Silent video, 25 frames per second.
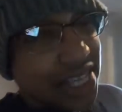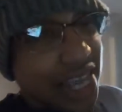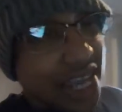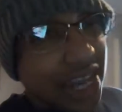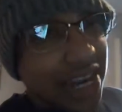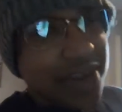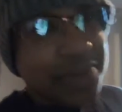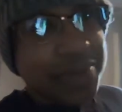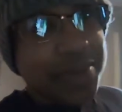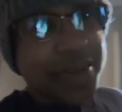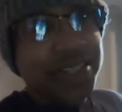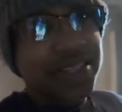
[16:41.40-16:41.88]
the
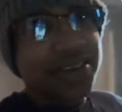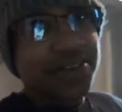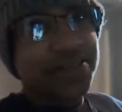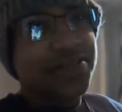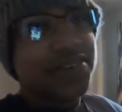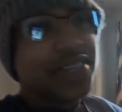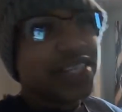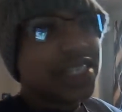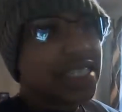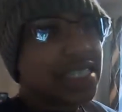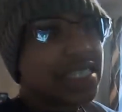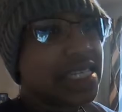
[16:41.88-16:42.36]
setup of the
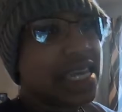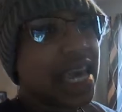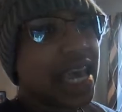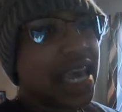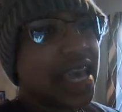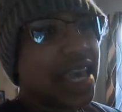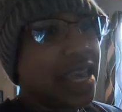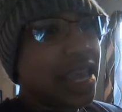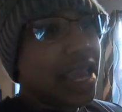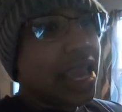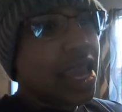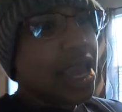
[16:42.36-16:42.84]
fish
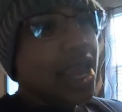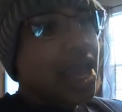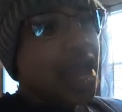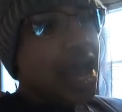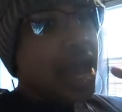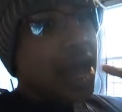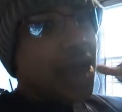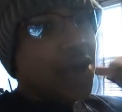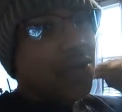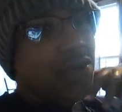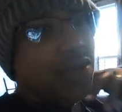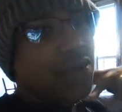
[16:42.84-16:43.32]
tank.
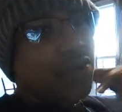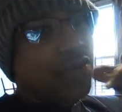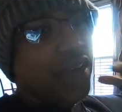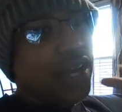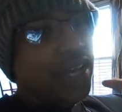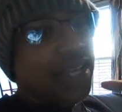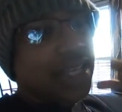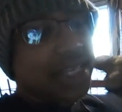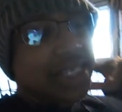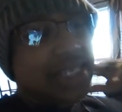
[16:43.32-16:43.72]
How we